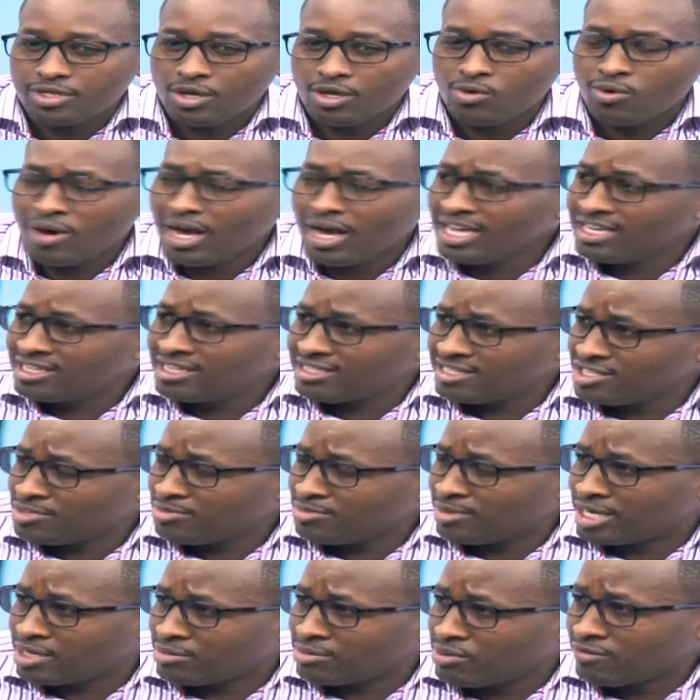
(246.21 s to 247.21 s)
Why is this
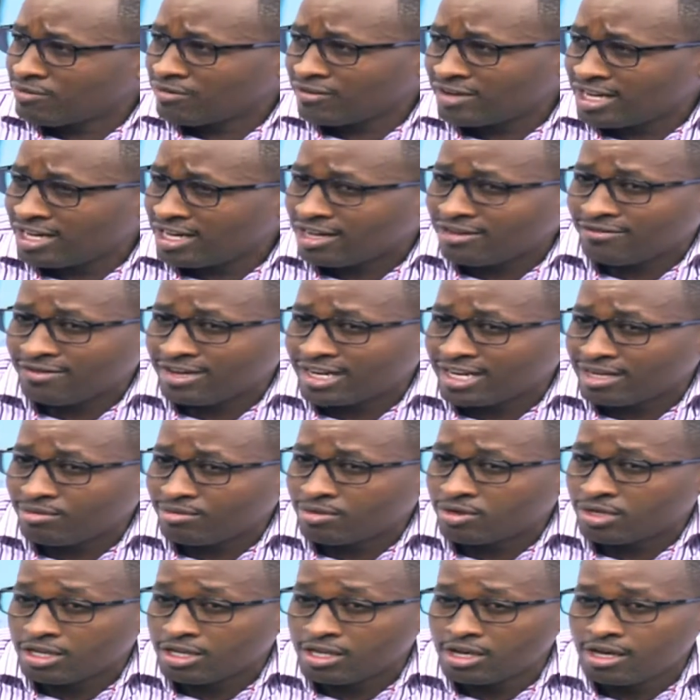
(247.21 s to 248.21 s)
platform
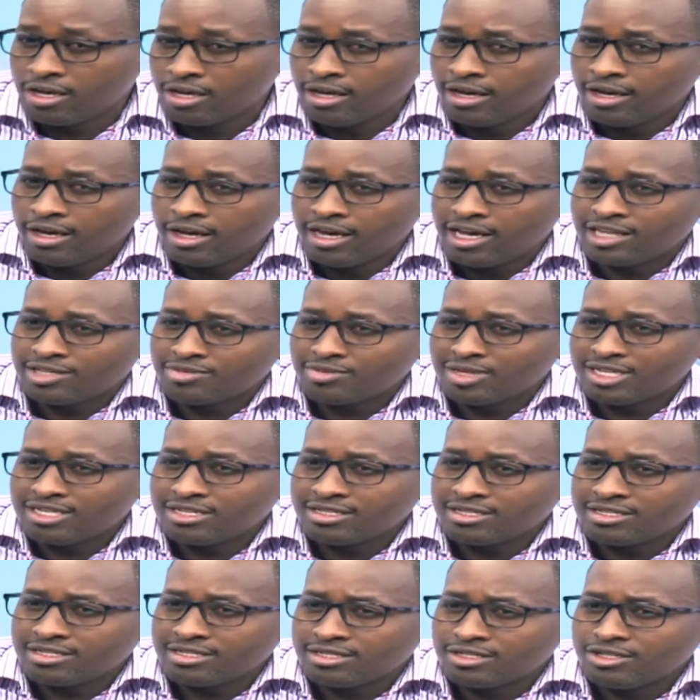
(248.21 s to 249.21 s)
available? As much
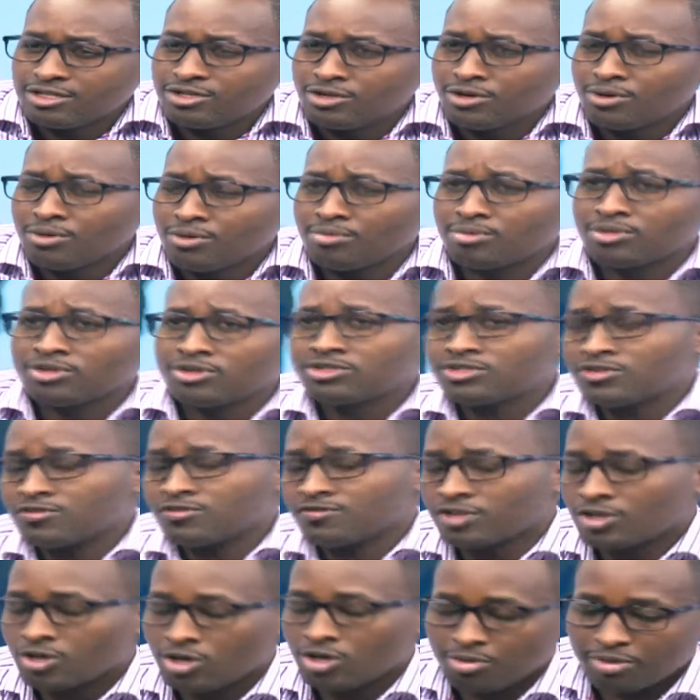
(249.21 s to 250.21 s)
as, you know, most
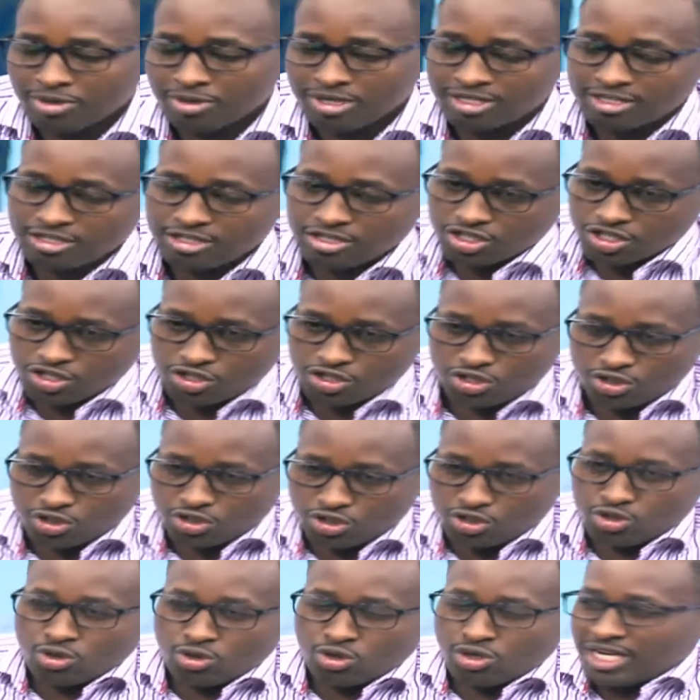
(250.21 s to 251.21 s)
of the corporate
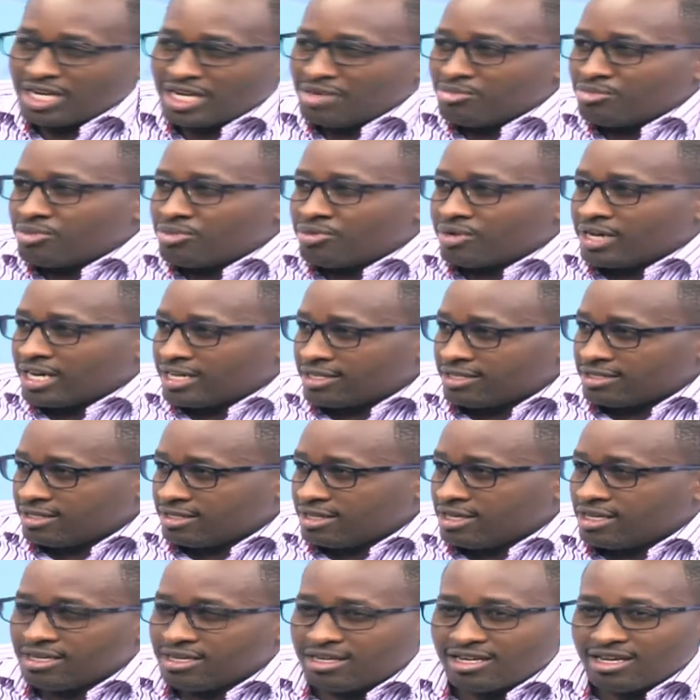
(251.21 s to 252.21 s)
institutions do not embrace,
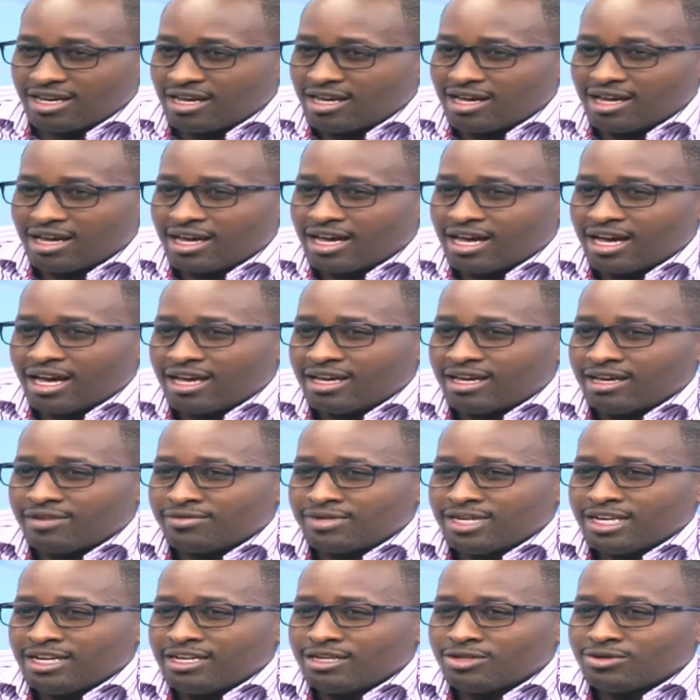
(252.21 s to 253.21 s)
and I
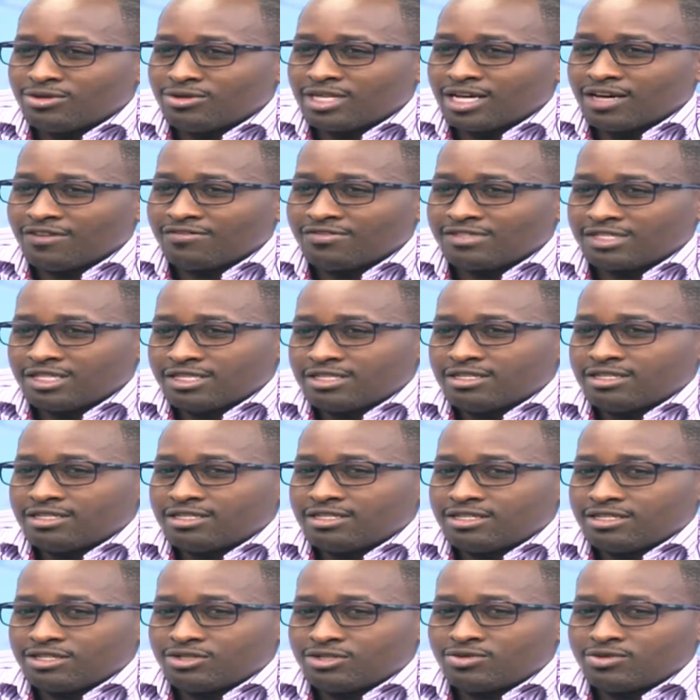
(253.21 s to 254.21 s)
really don't have
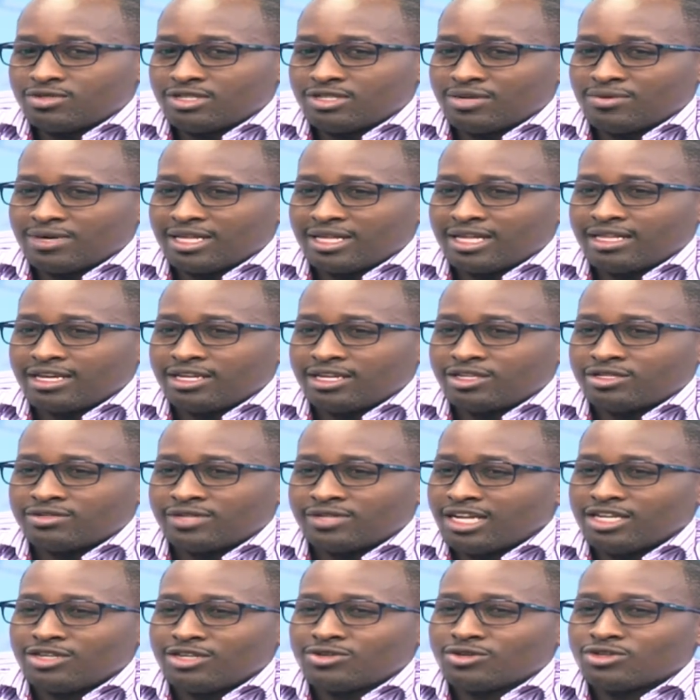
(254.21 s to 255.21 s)
statistics to say whether they
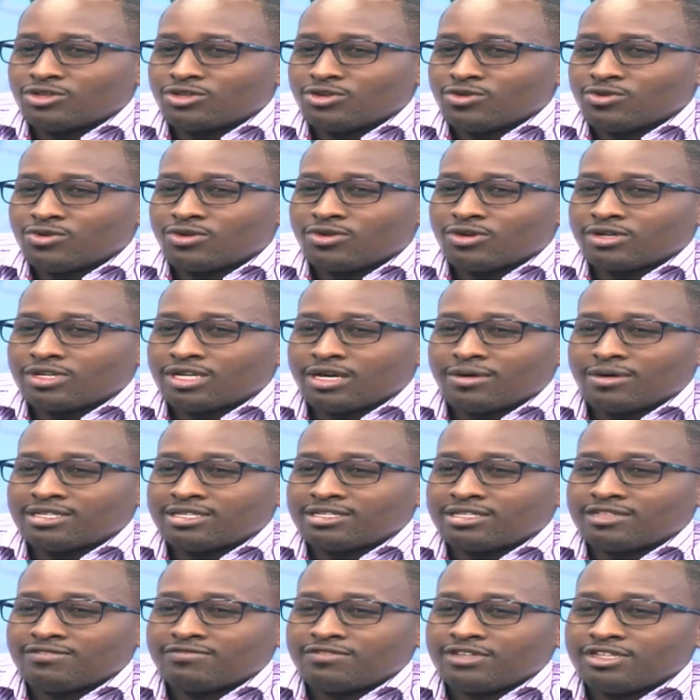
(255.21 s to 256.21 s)
really don't look on our
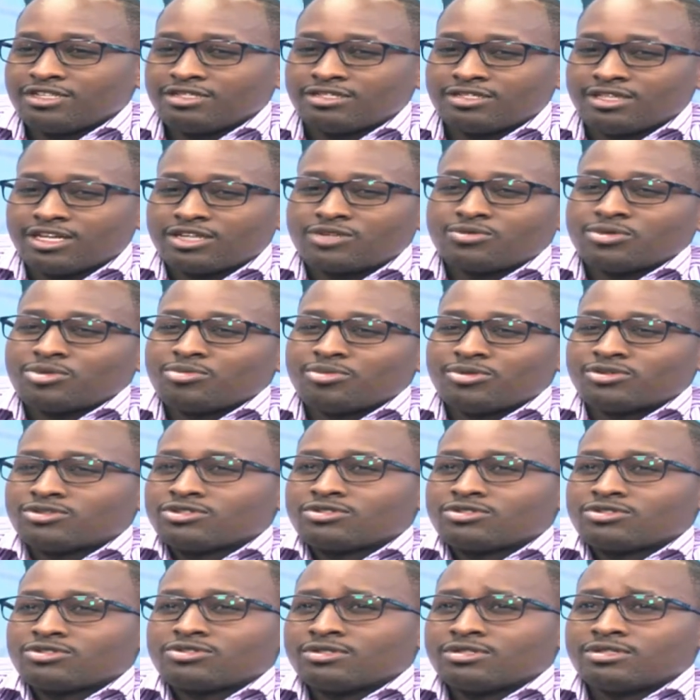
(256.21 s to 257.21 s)
CVs that we
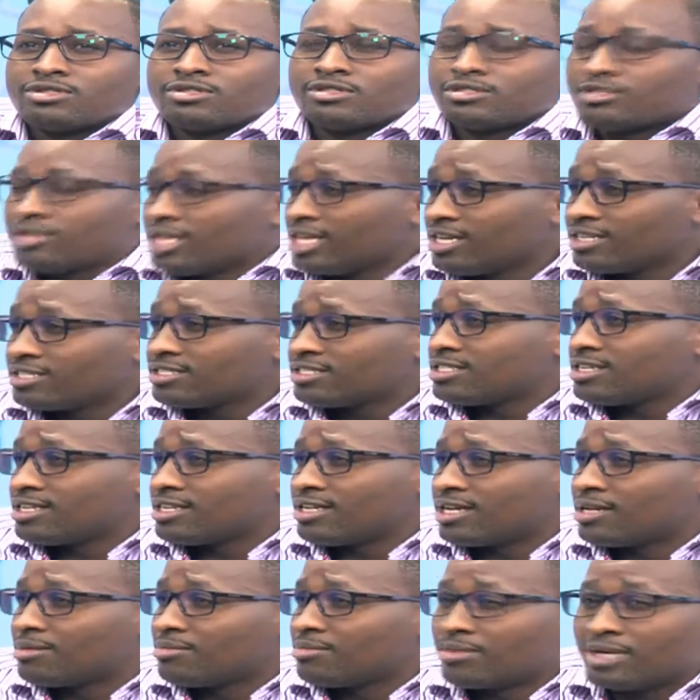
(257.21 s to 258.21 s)
post on
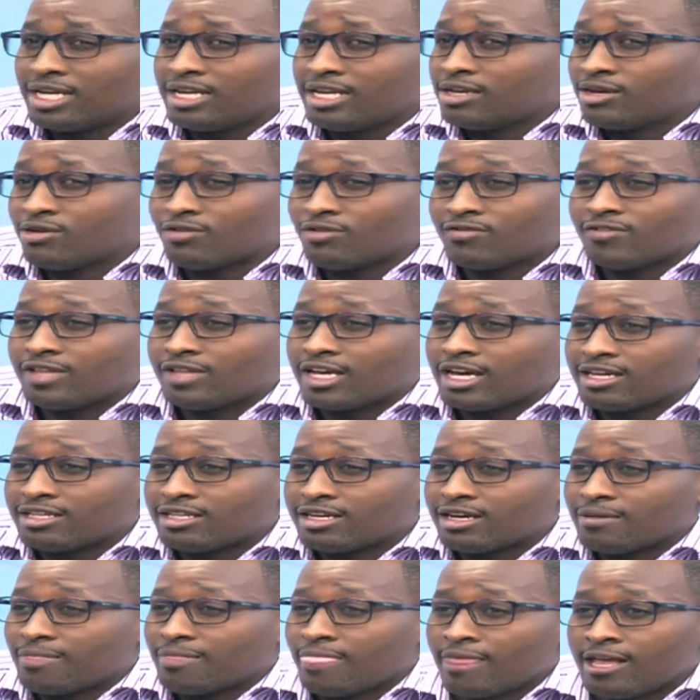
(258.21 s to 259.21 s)
LinkedIn and many of the
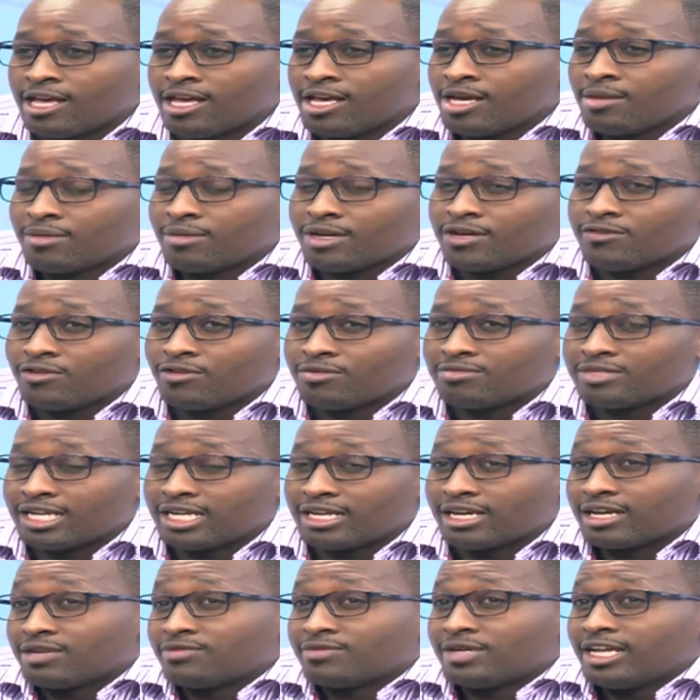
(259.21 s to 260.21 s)
other platforms
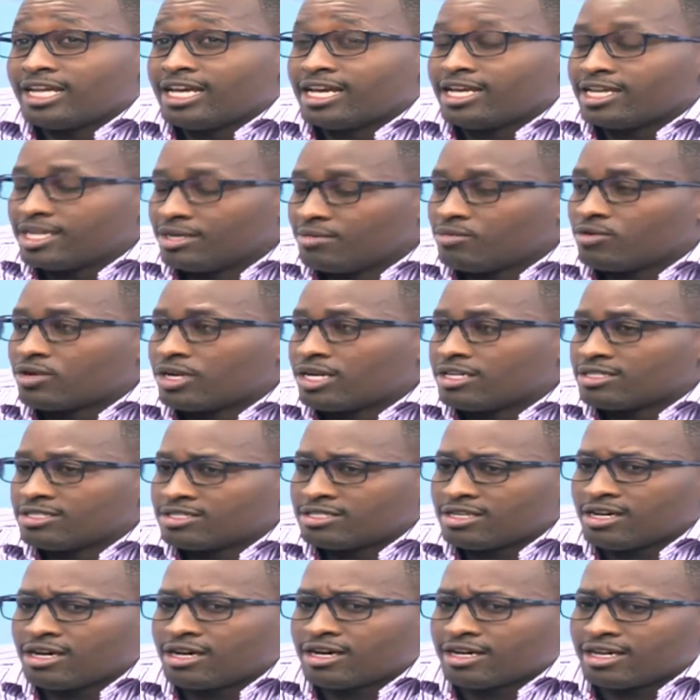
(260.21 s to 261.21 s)
that can really enable
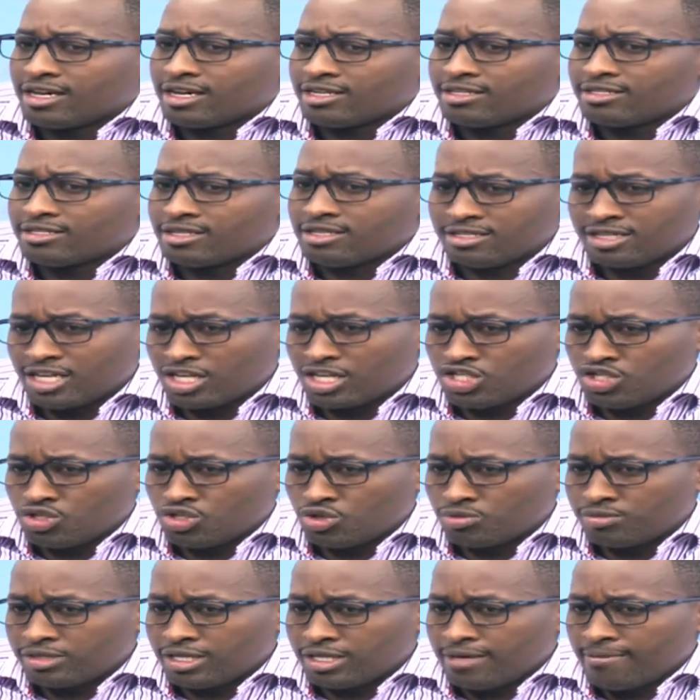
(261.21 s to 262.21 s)
us get such
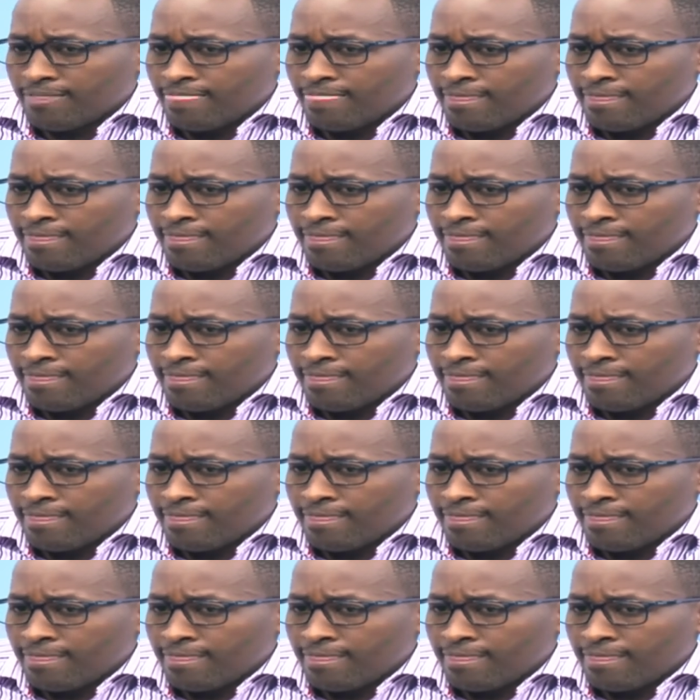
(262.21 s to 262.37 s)
jobs.